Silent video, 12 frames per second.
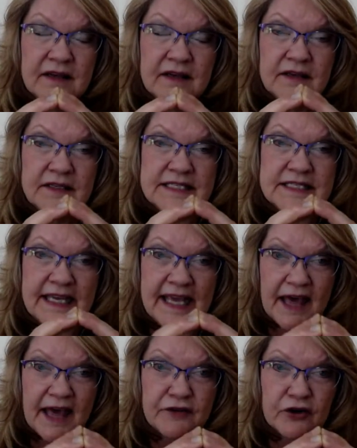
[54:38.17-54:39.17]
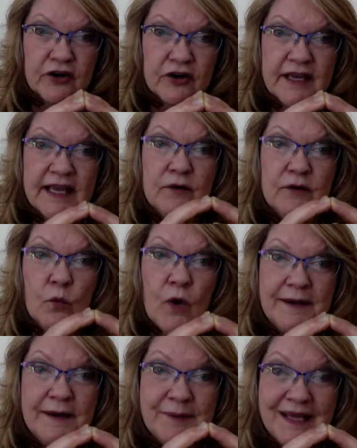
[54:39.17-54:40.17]
together in
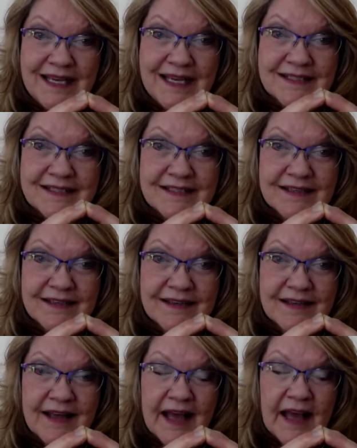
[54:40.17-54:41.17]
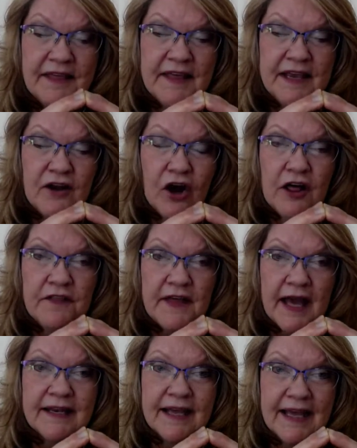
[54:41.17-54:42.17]
one piece. And they call
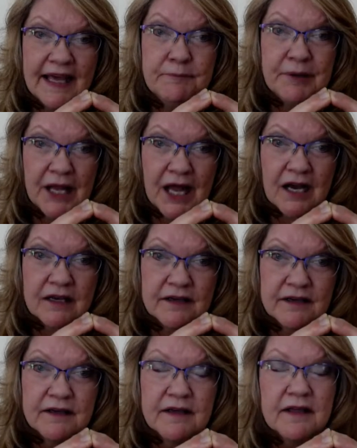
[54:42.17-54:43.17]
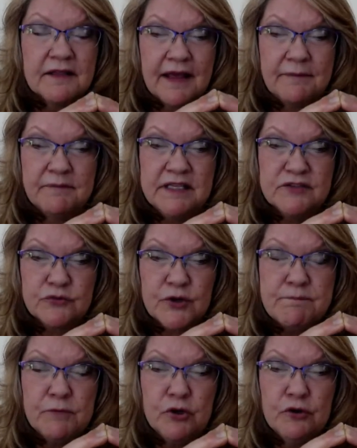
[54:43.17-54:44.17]
that en bloc. That means
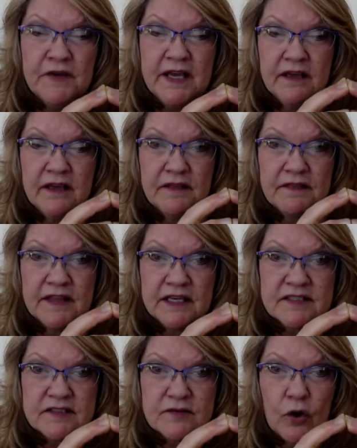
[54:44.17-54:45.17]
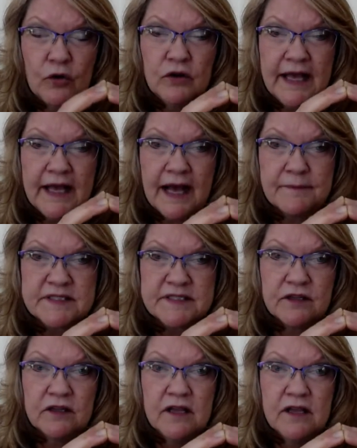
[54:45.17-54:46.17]
removing this whole
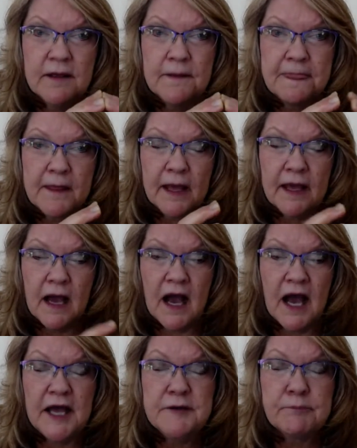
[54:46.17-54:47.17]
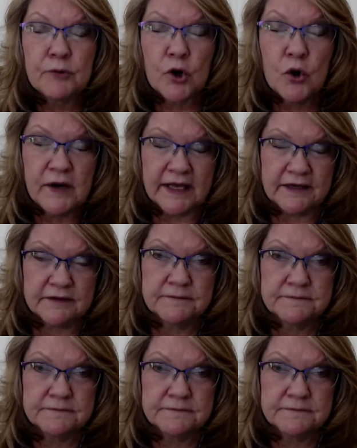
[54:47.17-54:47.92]
capsule unbroken.